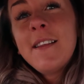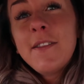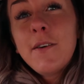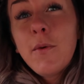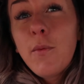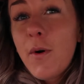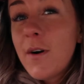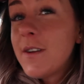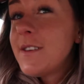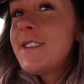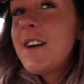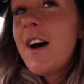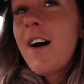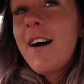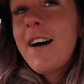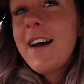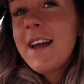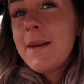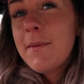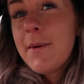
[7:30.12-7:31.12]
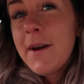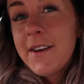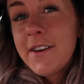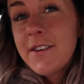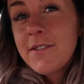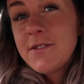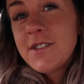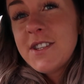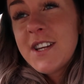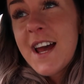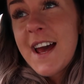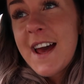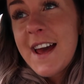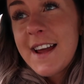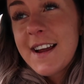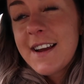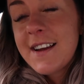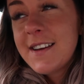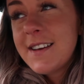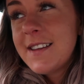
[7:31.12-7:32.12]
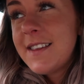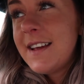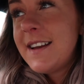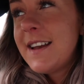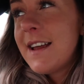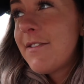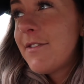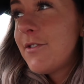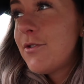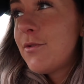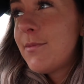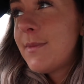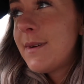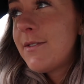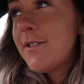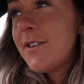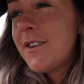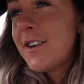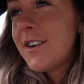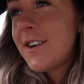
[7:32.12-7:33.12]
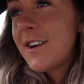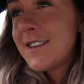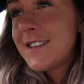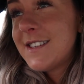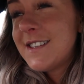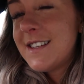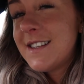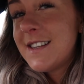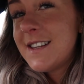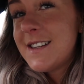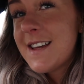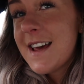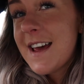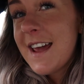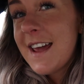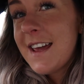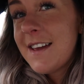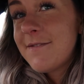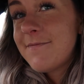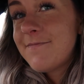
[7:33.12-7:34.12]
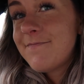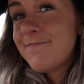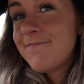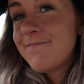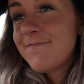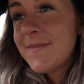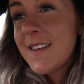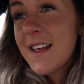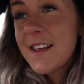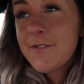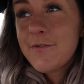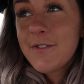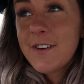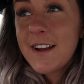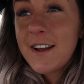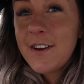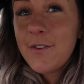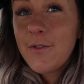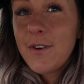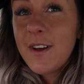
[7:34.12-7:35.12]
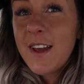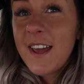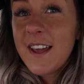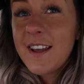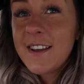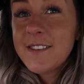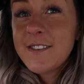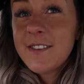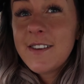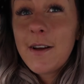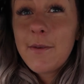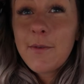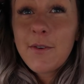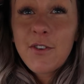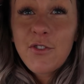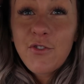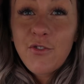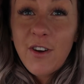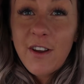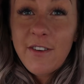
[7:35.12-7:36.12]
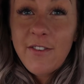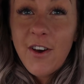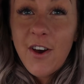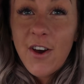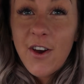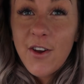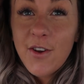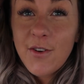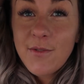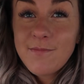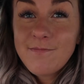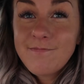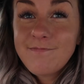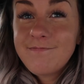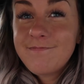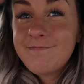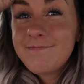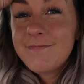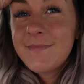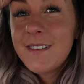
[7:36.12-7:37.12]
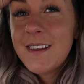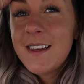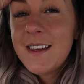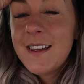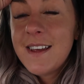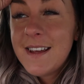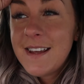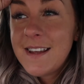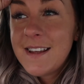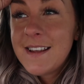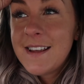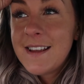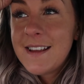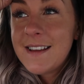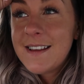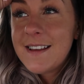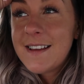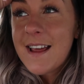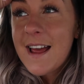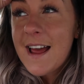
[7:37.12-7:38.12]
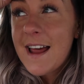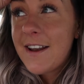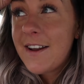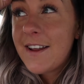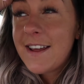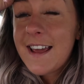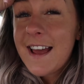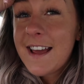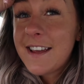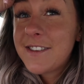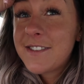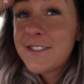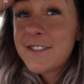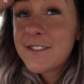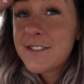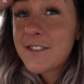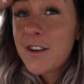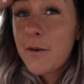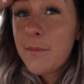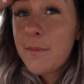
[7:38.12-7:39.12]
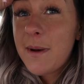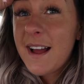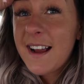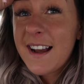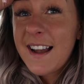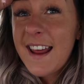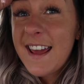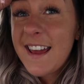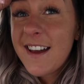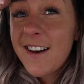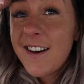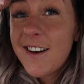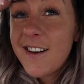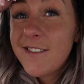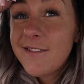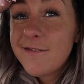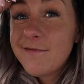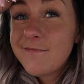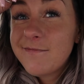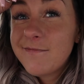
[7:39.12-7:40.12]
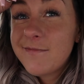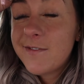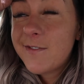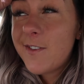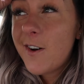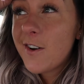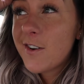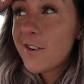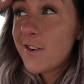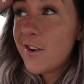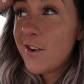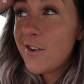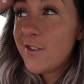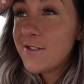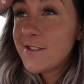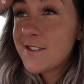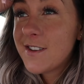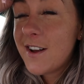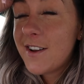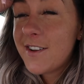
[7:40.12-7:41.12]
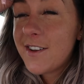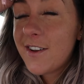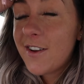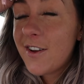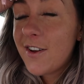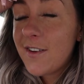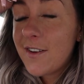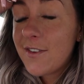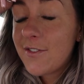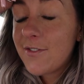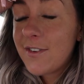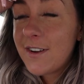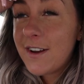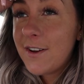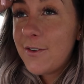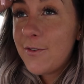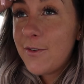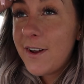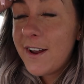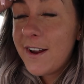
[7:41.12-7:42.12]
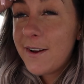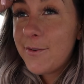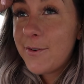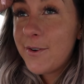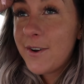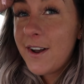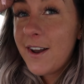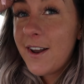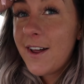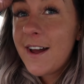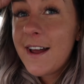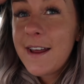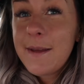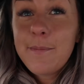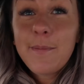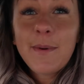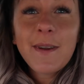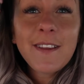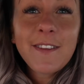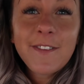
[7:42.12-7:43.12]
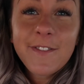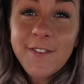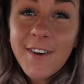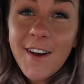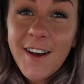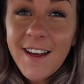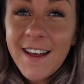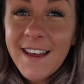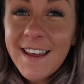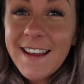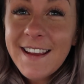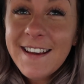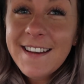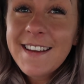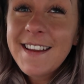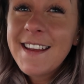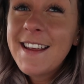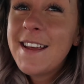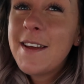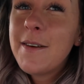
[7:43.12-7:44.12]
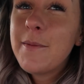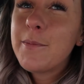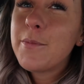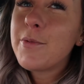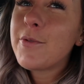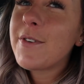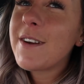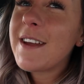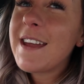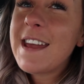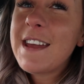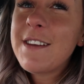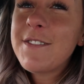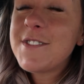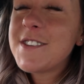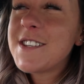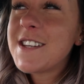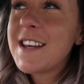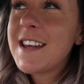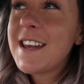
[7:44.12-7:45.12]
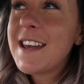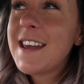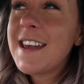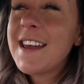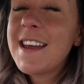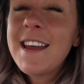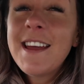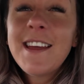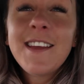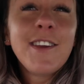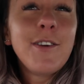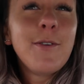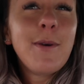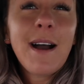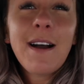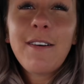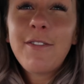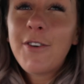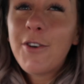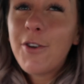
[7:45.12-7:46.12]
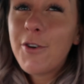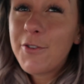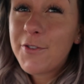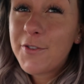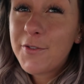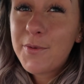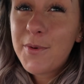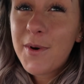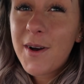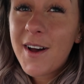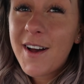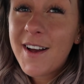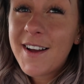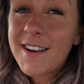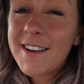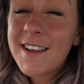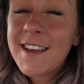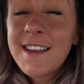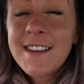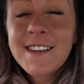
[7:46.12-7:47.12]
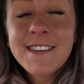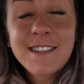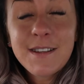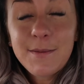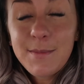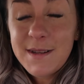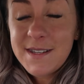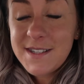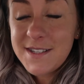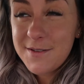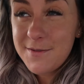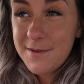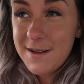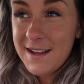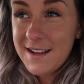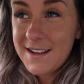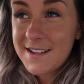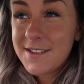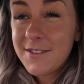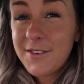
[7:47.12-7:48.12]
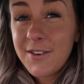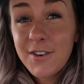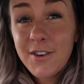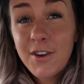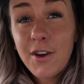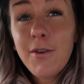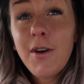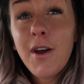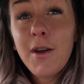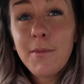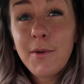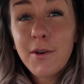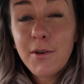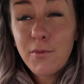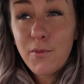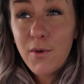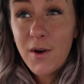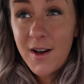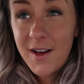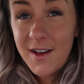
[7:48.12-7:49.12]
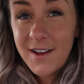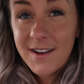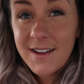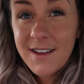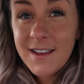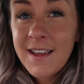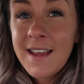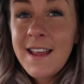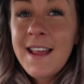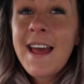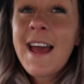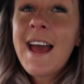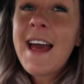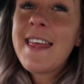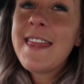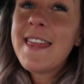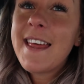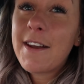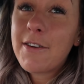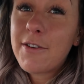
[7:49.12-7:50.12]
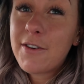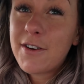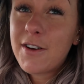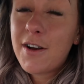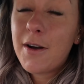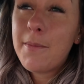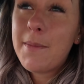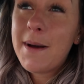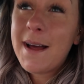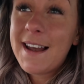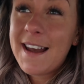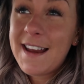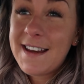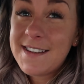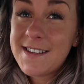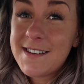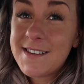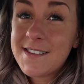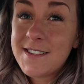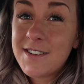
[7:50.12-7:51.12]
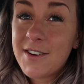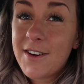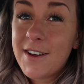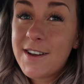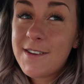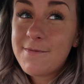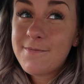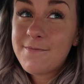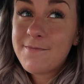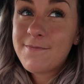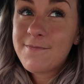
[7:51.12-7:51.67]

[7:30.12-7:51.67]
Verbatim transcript: The one time I don't check, they never normally run classes in the day. That's really annoying. So now I'm gonna drive home and I guess just come back later fuck knows. I don't know, that's really annoying, I'm not gonna lie, but it's fine. Breathe, G. You have lots of work to be doing. So I'm gonna go home, I'm gonna work, and then I'm gonna come back later tonight.